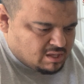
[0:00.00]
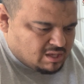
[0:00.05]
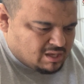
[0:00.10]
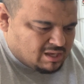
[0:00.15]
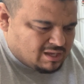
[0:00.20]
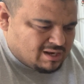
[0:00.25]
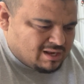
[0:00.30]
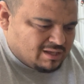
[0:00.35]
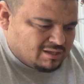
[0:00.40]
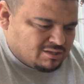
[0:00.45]

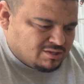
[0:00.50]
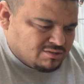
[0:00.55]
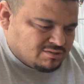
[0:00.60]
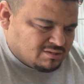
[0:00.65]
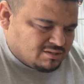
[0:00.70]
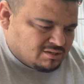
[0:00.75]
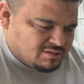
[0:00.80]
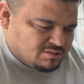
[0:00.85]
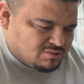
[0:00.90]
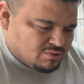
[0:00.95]
I like
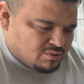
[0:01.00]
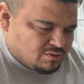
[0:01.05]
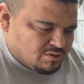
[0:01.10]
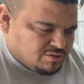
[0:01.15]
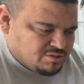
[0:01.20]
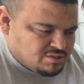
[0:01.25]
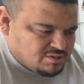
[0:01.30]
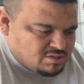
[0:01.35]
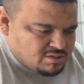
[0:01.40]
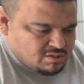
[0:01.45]
using the
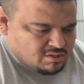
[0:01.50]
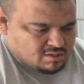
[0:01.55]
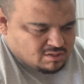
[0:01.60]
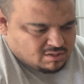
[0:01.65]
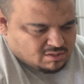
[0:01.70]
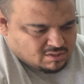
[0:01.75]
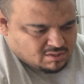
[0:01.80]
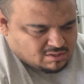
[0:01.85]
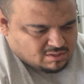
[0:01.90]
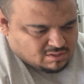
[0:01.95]
torch
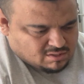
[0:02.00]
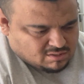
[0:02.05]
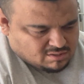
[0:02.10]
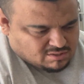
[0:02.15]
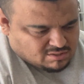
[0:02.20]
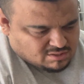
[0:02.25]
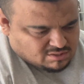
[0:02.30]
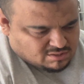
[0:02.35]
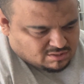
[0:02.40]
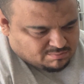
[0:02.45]

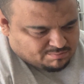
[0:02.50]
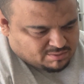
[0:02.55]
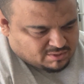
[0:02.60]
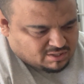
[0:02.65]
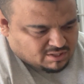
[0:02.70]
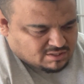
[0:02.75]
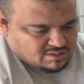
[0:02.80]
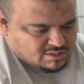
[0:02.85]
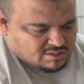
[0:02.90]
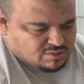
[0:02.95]
just
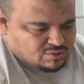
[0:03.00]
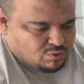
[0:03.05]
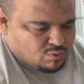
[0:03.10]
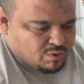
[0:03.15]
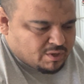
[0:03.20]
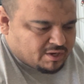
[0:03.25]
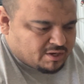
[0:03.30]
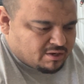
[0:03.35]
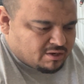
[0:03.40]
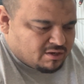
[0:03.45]
because it's
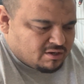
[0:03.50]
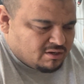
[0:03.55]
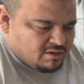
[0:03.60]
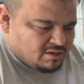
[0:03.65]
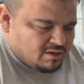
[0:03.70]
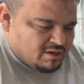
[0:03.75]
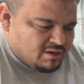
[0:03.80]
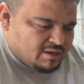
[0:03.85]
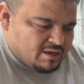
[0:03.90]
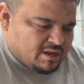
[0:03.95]
quicker.
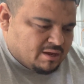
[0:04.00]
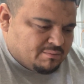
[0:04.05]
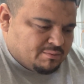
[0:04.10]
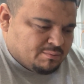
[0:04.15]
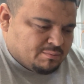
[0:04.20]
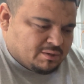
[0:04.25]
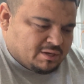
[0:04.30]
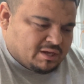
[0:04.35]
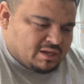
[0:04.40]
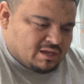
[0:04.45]

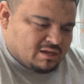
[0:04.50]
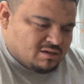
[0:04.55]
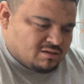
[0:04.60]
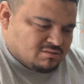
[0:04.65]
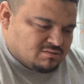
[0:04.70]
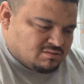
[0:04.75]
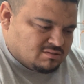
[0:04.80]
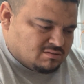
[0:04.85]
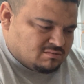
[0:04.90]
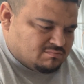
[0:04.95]
Everybody
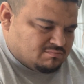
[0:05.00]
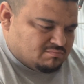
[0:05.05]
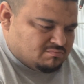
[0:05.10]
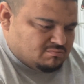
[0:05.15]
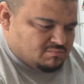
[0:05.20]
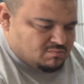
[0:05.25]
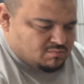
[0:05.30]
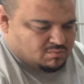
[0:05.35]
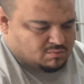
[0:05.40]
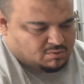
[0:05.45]
else,
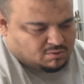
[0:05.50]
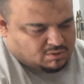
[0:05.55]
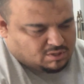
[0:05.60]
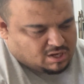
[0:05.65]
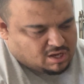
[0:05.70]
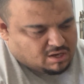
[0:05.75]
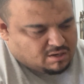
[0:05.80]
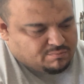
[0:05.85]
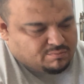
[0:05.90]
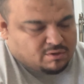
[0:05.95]
well, a
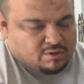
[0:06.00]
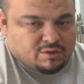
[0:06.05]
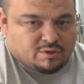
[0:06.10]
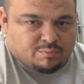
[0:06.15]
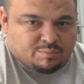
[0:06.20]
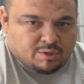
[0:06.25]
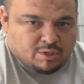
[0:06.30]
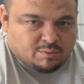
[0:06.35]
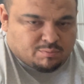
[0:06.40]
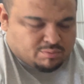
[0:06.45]
lot of other
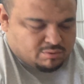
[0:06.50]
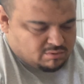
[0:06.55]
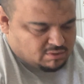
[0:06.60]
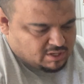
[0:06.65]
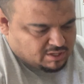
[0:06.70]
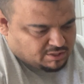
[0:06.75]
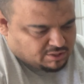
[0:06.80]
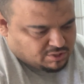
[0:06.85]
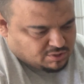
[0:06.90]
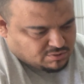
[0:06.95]
people
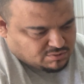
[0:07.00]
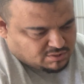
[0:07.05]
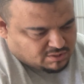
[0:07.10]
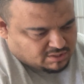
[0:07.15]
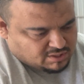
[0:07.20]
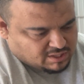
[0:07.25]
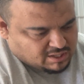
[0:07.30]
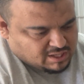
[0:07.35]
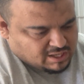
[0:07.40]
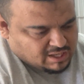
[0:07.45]
like
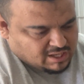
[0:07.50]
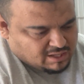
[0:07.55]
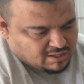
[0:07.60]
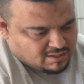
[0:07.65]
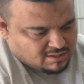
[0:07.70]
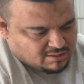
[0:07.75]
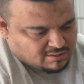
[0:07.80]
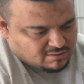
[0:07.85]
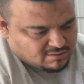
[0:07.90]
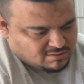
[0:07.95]
using the heat
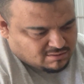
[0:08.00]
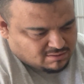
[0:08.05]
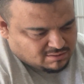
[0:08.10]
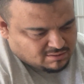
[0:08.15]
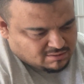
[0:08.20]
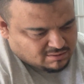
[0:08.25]
guns.